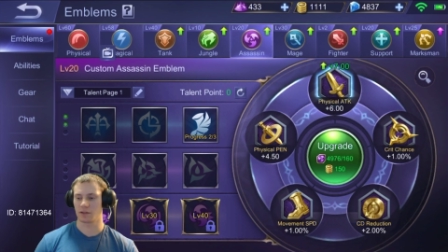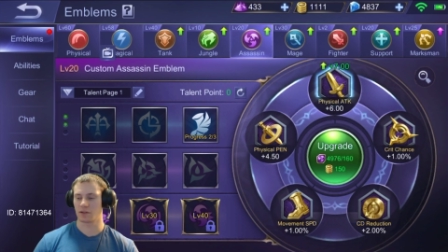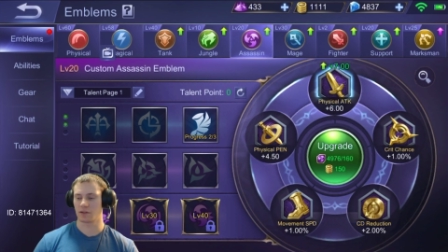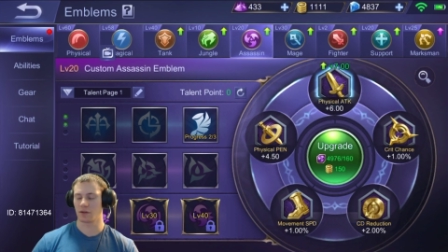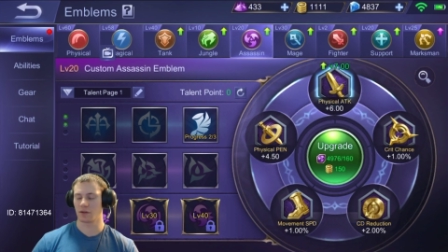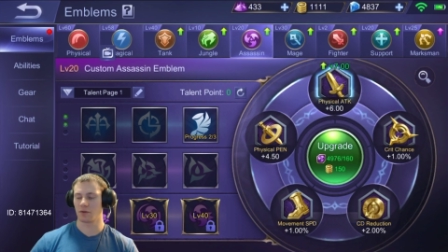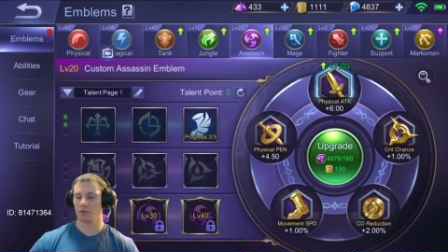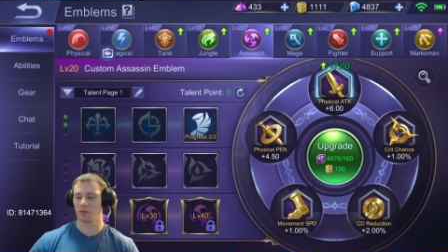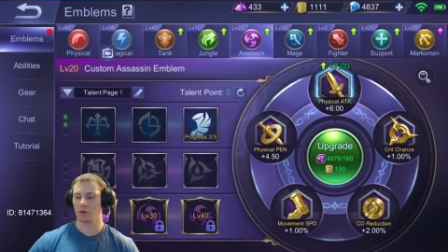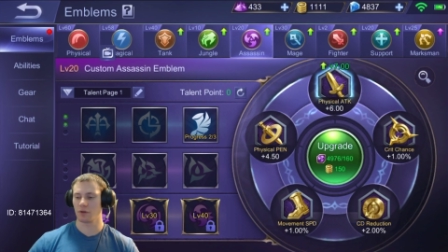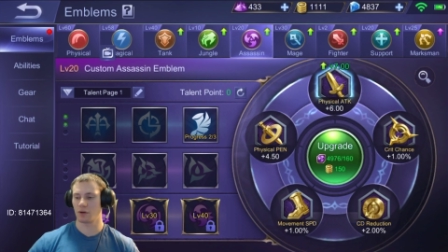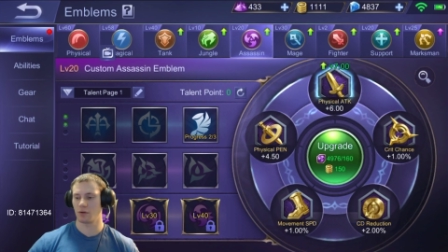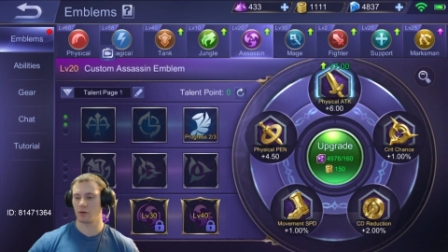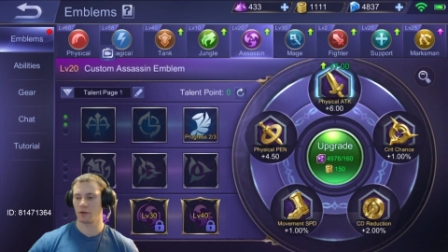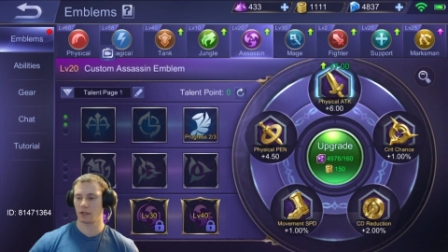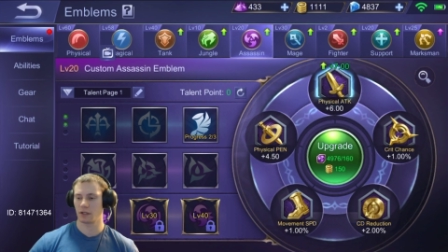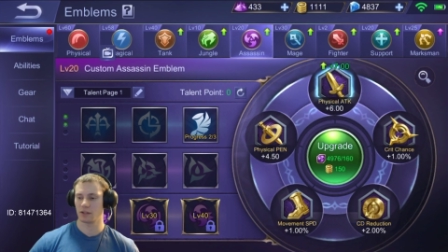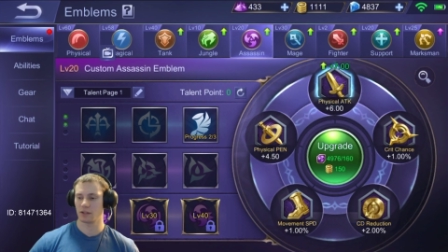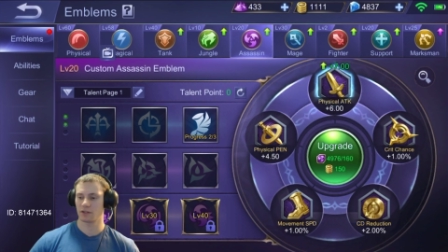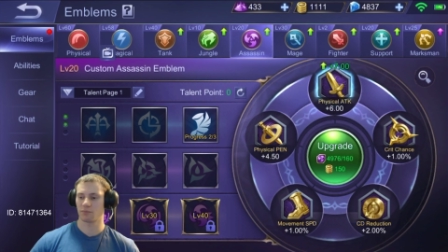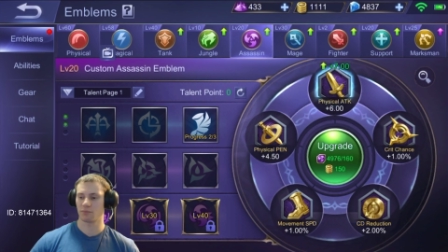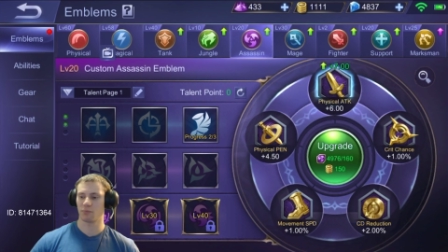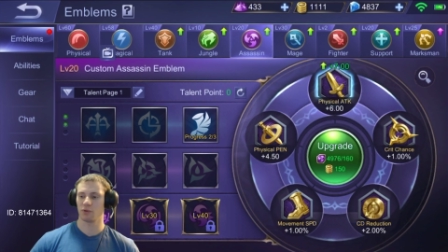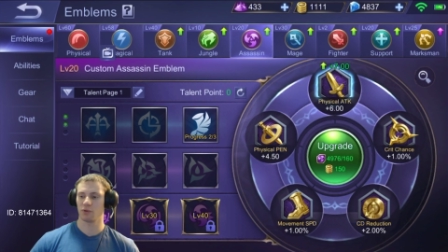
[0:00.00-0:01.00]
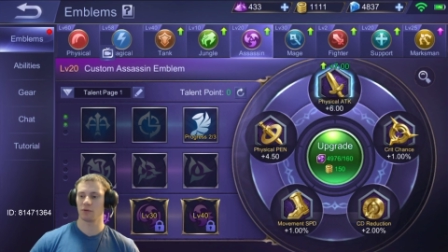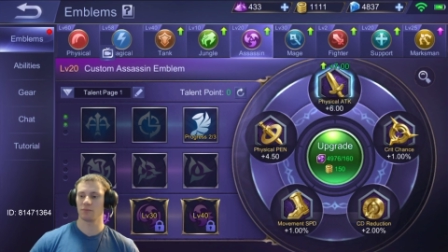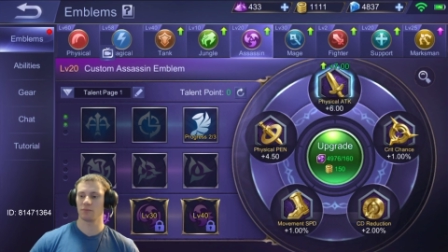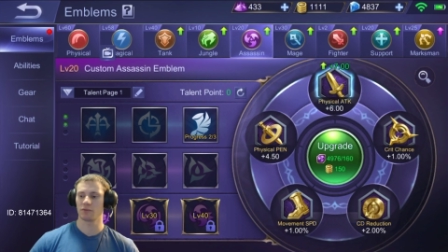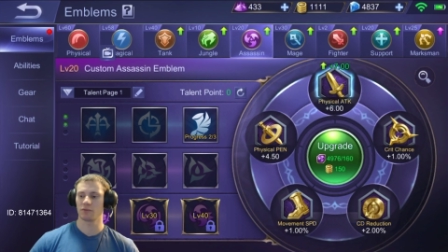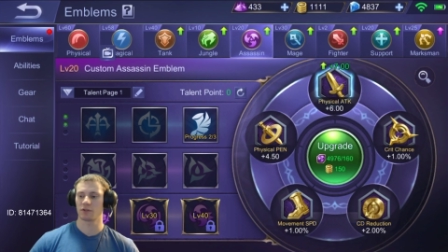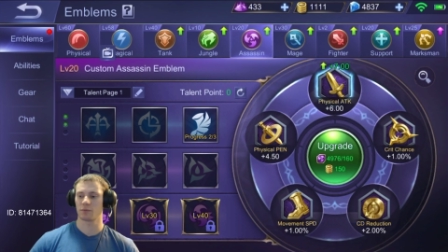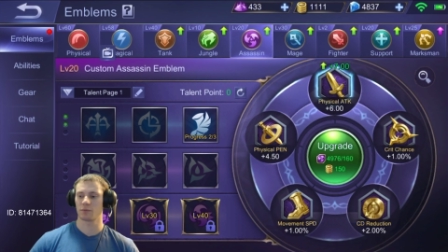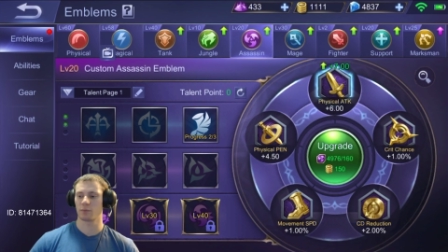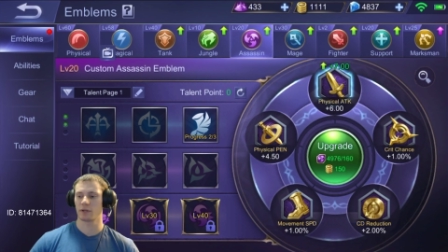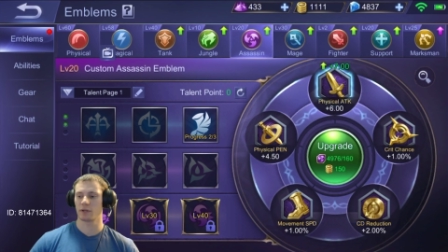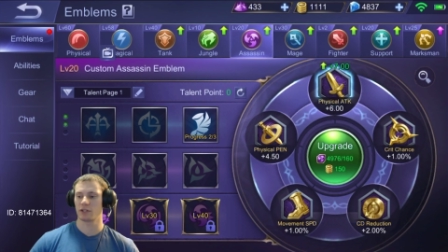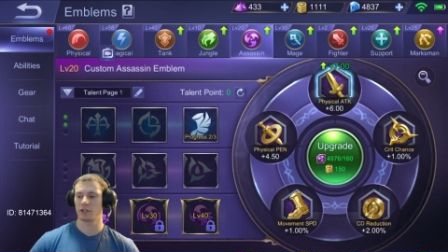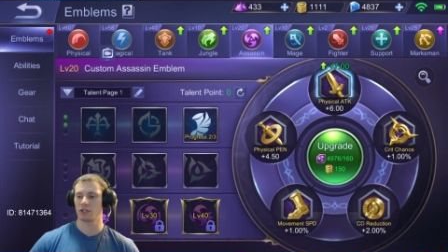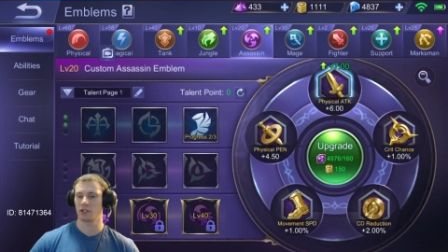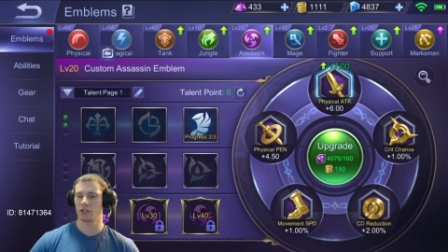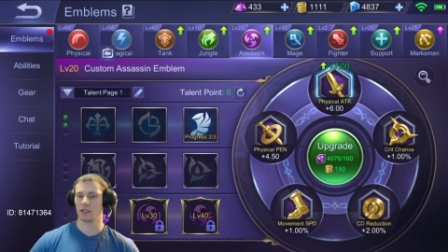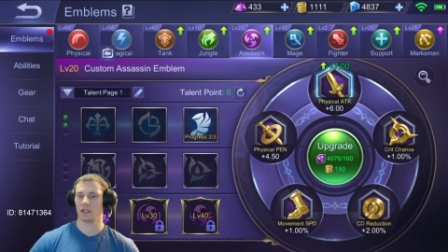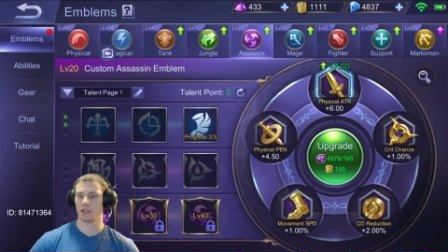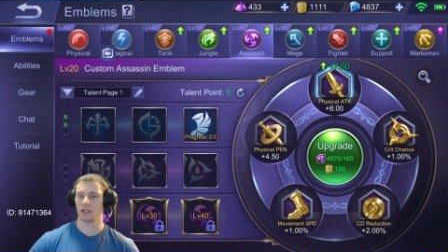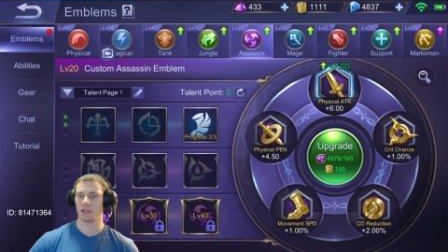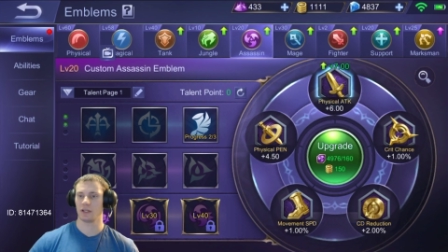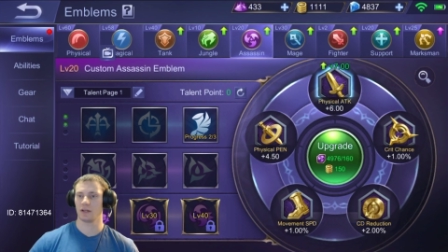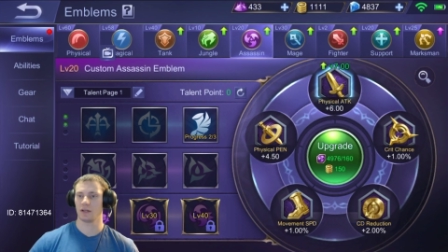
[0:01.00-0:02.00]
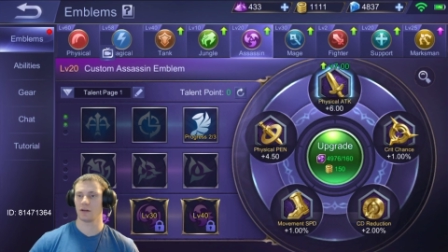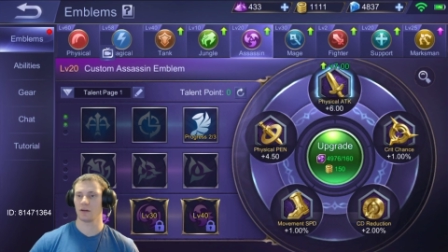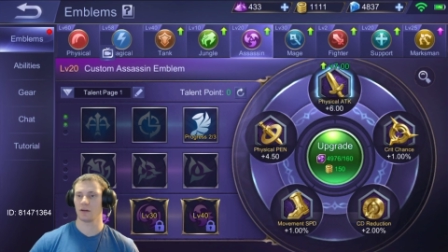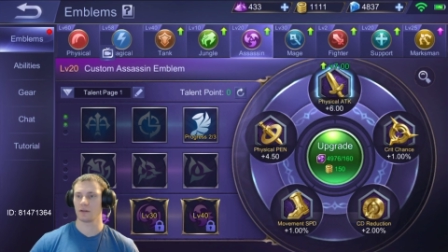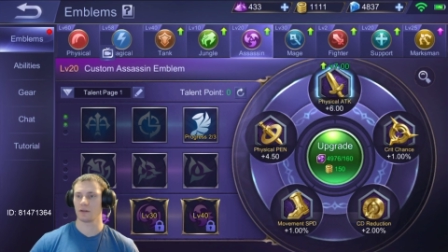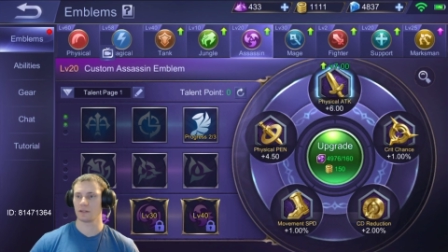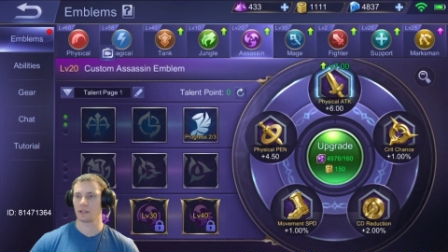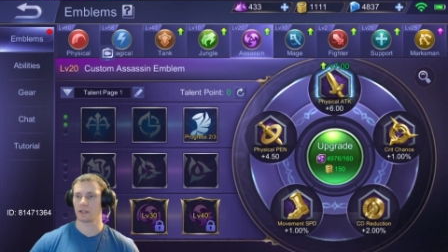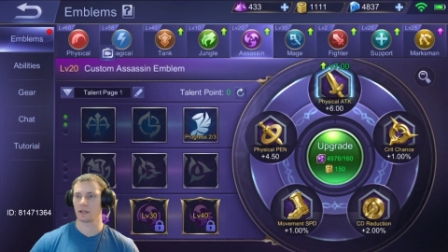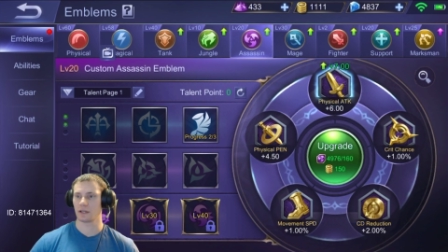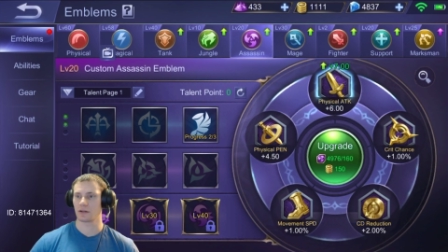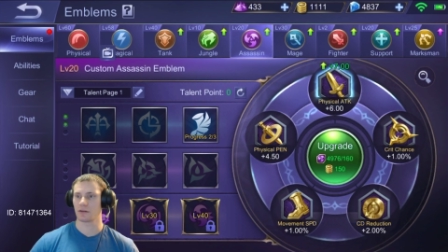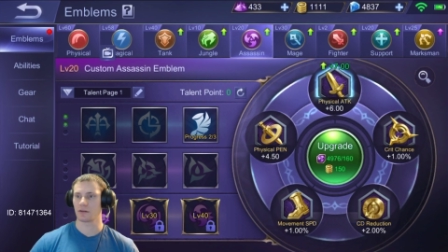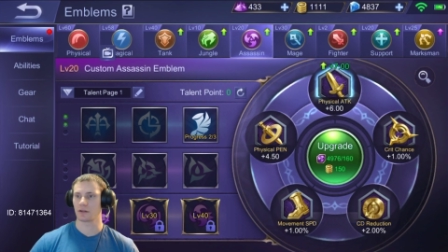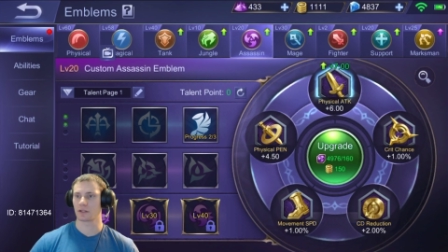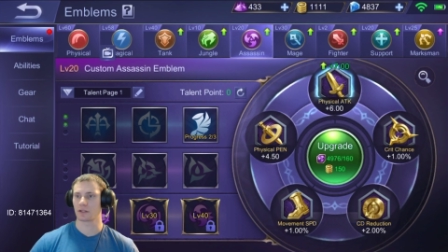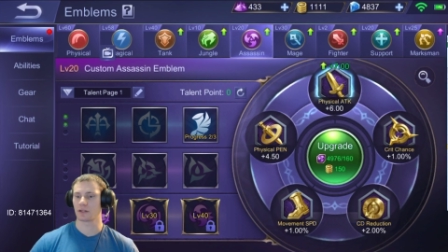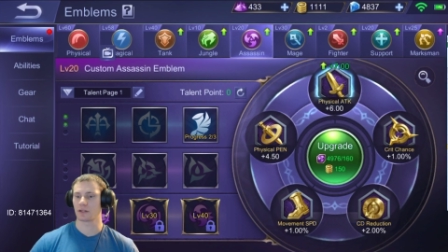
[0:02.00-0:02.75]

So real quick, let's pull up the spreadsheet here and take a look at